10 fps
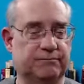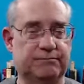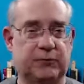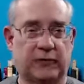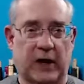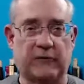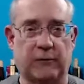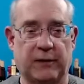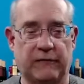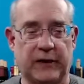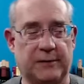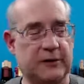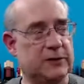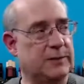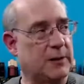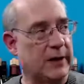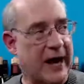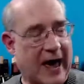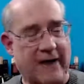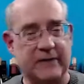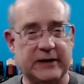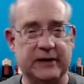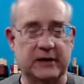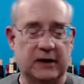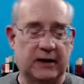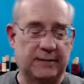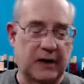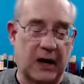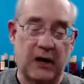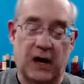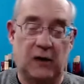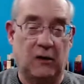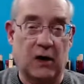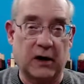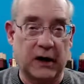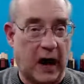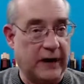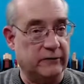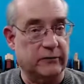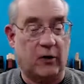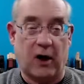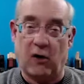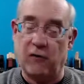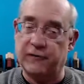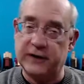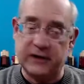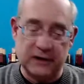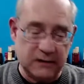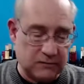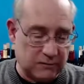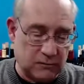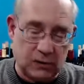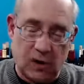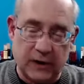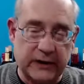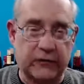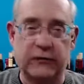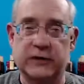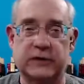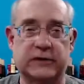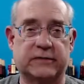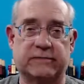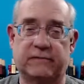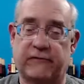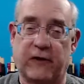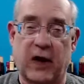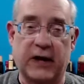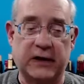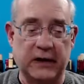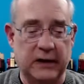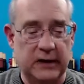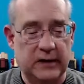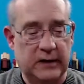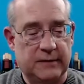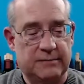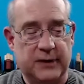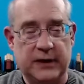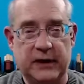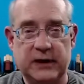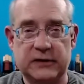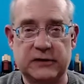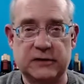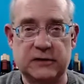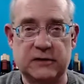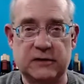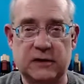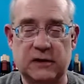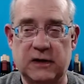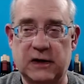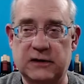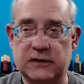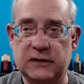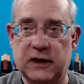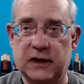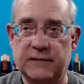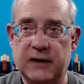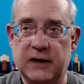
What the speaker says: provide for my family, to be able to have an income. I don't know. Hopefully we'll all get through this fine, but it's a